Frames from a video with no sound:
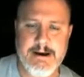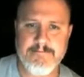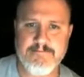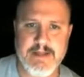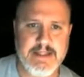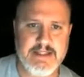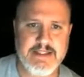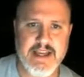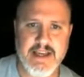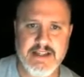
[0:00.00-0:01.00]
In this
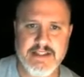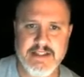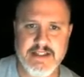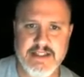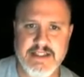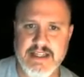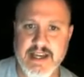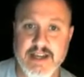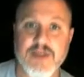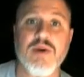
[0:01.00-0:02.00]
case, it's the
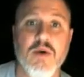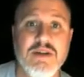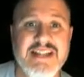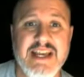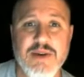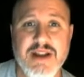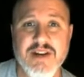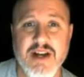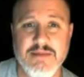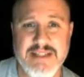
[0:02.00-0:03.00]
egg. We always take whatever
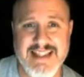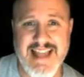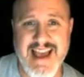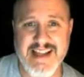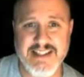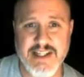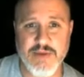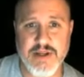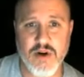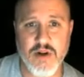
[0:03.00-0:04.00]
comes last, and we
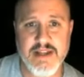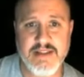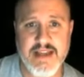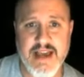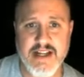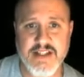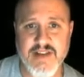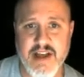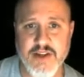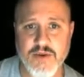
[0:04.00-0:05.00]
call that the x
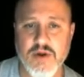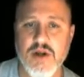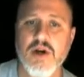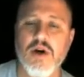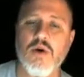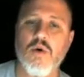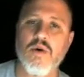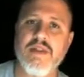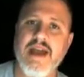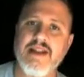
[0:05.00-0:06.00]
value, or
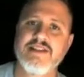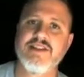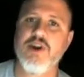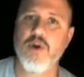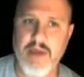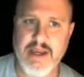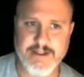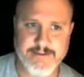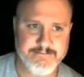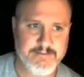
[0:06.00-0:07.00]
that is the domain.
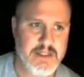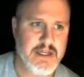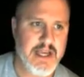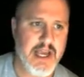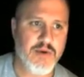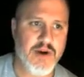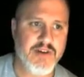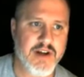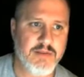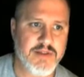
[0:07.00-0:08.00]
And whatever
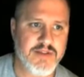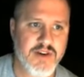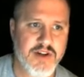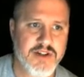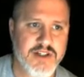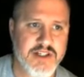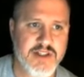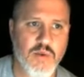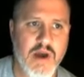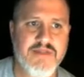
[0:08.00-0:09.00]
comes first is the
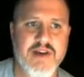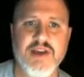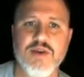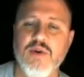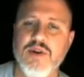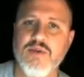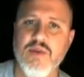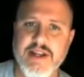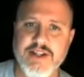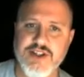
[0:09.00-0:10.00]
y value, or the
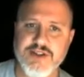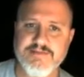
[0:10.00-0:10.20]
range.